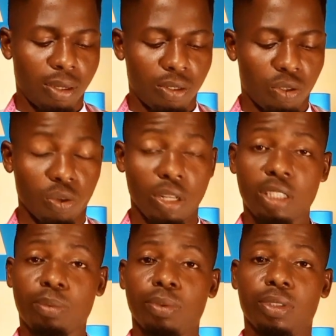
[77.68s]
So
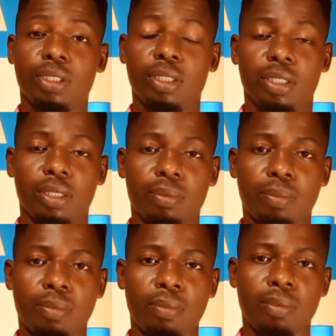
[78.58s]
let's proceed.
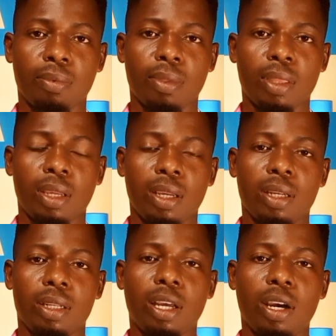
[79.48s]

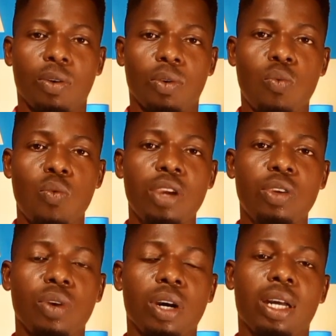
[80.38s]
Now, where
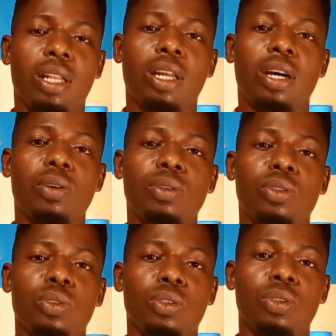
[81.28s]
you are allowed
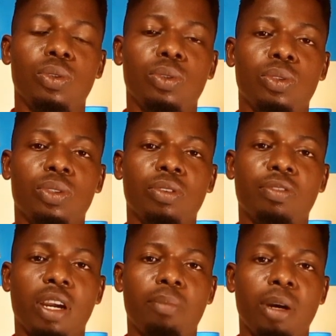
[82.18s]
to use
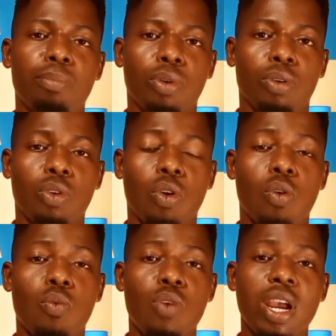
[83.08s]
fiberboard, or
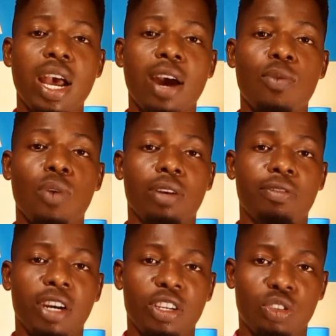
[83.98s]
where I will
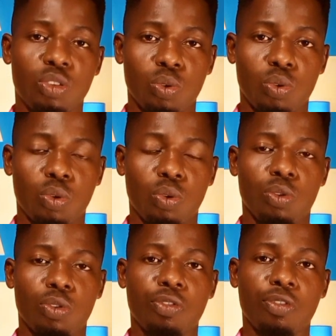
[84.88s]
advise you to
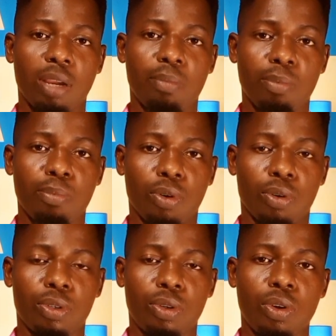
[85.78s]
use
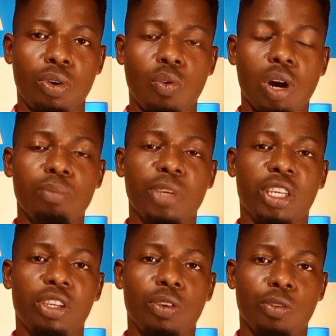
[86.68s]
fiberboard while
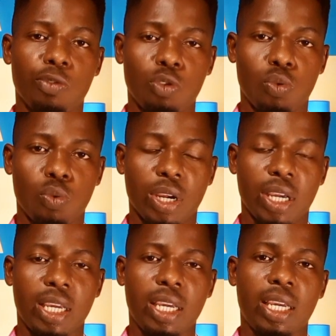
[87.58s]
making your footwear,
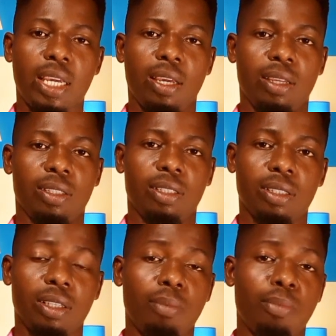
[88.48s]
is
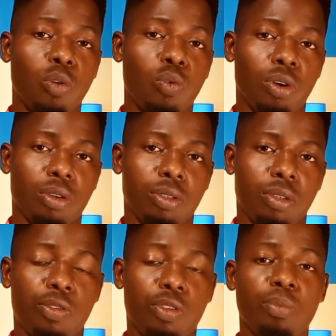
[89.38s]
number one,
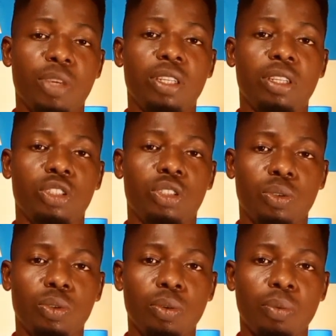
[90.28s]
if you're making a
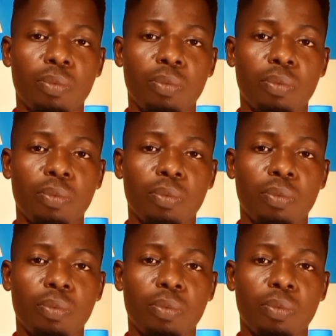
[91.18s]
shoe,